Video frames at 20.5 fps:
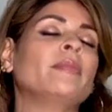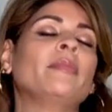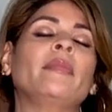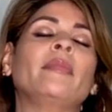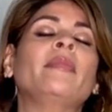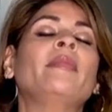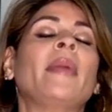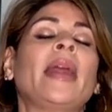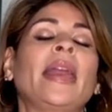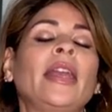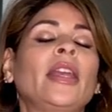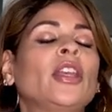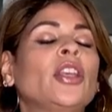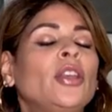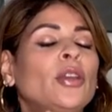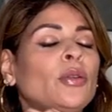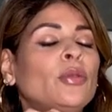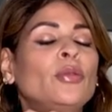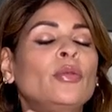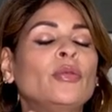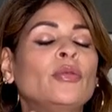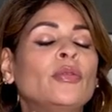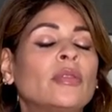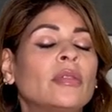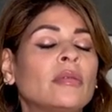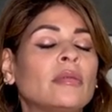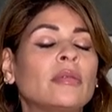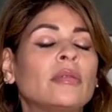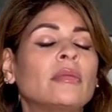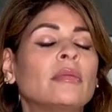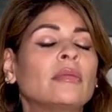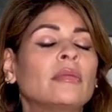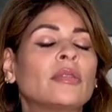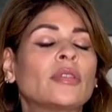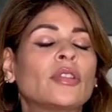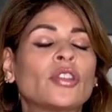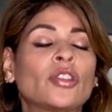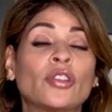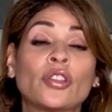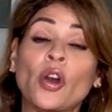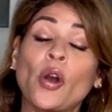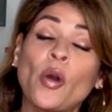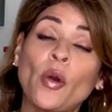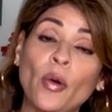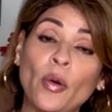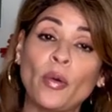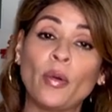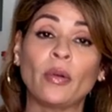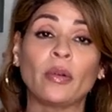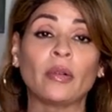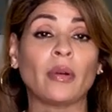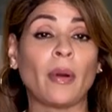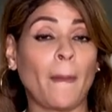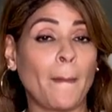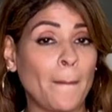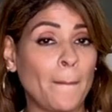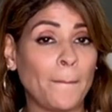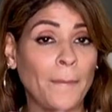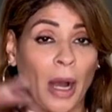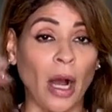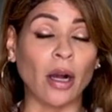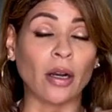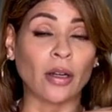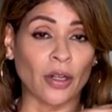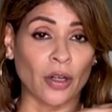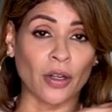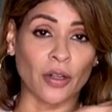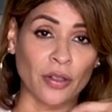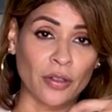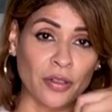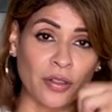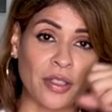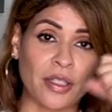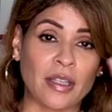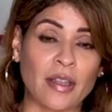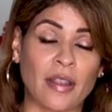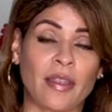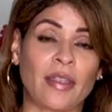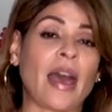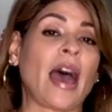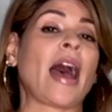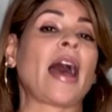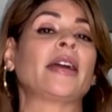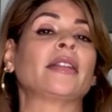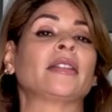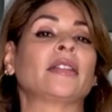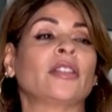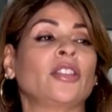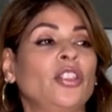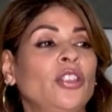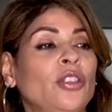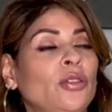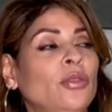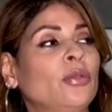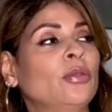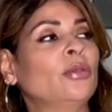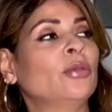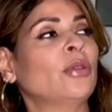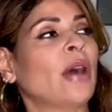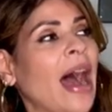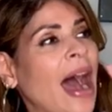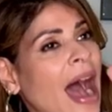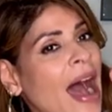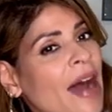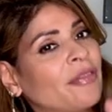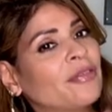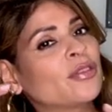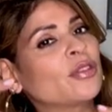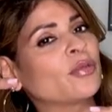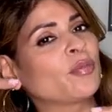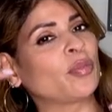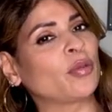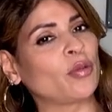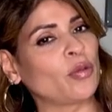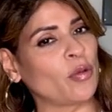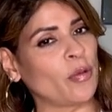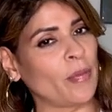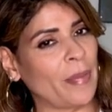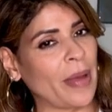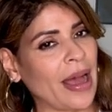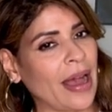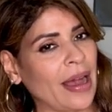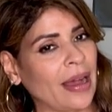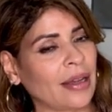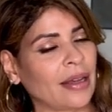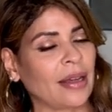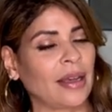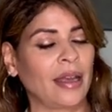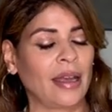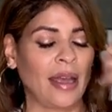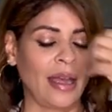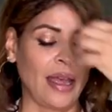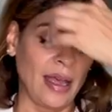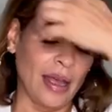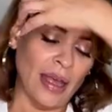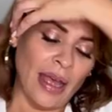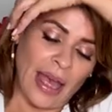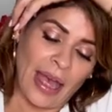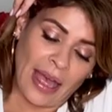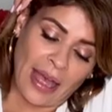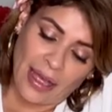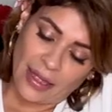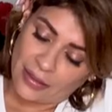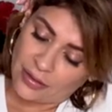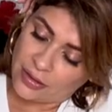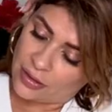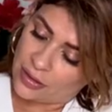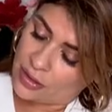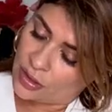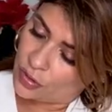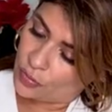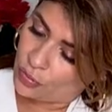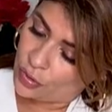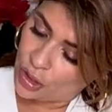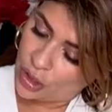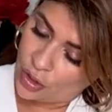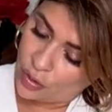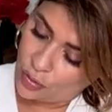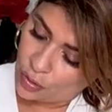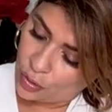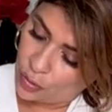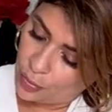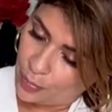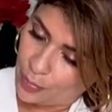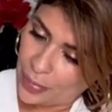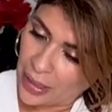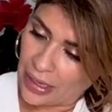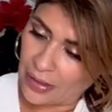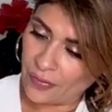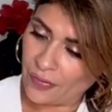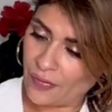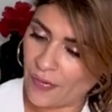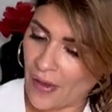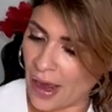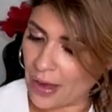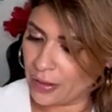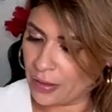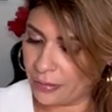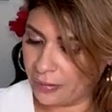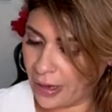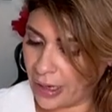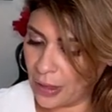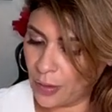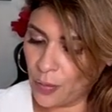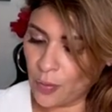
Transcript: make you so bonkers that you have to pull back and regroup and find the right